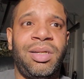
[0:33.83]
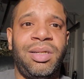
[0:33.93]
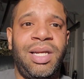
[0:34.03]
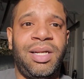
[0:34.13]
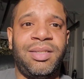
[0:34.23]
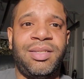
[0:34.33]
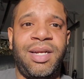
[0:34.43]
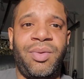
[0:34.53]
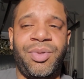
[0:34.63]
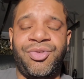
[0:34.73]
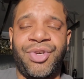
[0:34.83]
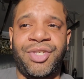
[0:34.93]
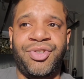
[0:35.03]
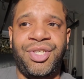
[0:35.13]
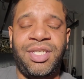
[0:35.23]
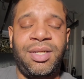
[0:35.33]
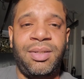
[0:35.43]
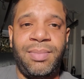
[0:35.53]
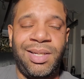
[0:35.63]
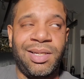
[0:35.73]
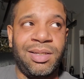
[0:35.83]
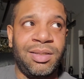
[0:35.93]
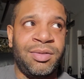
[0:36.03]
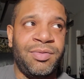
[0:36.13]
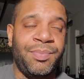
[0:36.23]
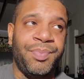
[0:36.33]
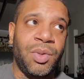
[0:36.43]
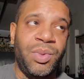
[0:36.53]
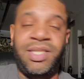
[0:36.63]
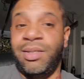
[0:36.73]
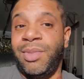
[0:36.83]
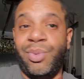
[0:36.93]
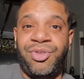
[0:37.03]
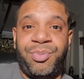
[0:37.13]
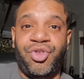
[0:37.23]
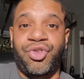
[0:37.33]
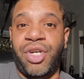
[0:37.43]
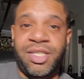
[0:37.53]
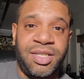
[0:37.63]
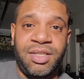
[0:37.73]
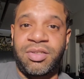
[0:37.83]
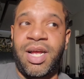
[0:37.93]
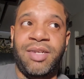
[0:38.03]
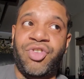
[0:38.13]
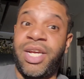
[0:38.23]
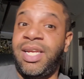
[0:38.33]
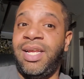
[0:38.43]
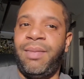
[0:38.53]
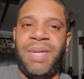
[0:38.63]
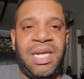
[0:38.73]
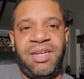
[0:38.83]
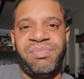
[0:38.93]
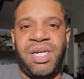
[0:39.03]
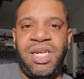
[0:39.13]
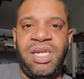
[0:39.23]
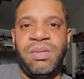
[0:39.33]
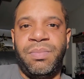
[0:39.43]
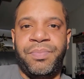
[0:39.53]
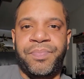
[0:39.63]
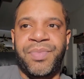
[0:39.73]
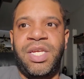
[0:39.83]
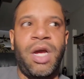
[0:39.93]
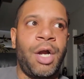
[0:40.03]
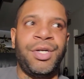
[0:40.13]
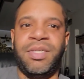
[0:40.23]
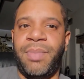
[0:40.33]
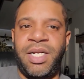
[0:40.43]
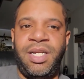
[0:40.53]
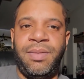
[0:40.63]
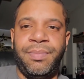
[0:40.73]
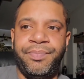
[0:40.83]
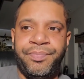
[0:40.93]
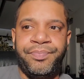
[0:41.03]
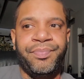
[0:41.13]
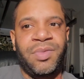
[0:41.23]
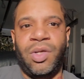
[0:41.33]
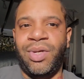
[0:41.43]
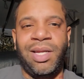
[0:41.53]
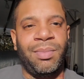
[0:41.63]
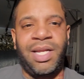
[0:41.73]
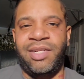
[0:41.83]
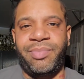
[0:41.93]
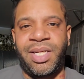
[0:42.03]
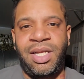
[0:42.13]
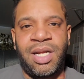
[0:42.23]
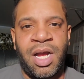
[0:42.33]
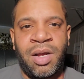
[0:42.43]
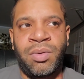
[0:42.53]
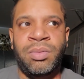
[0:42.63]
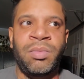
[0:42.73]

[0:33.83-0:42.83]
get into that restructuring shit, because we shouldn't be restructuring his contract. Get him man his money. He earned the money. Don't give him less money now.